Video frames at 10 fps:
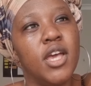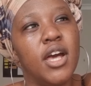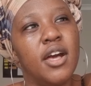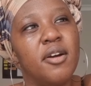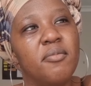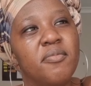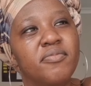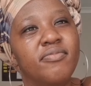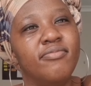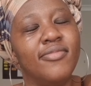Um,
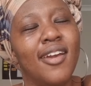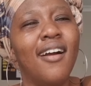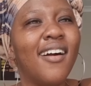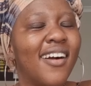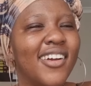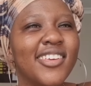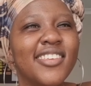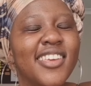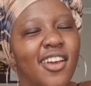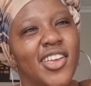yeah,
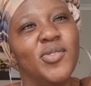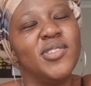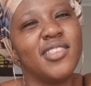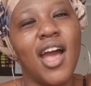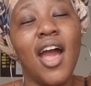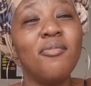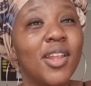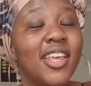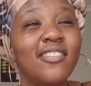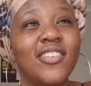yeah, I
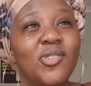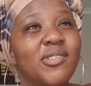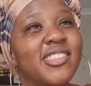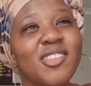believe it was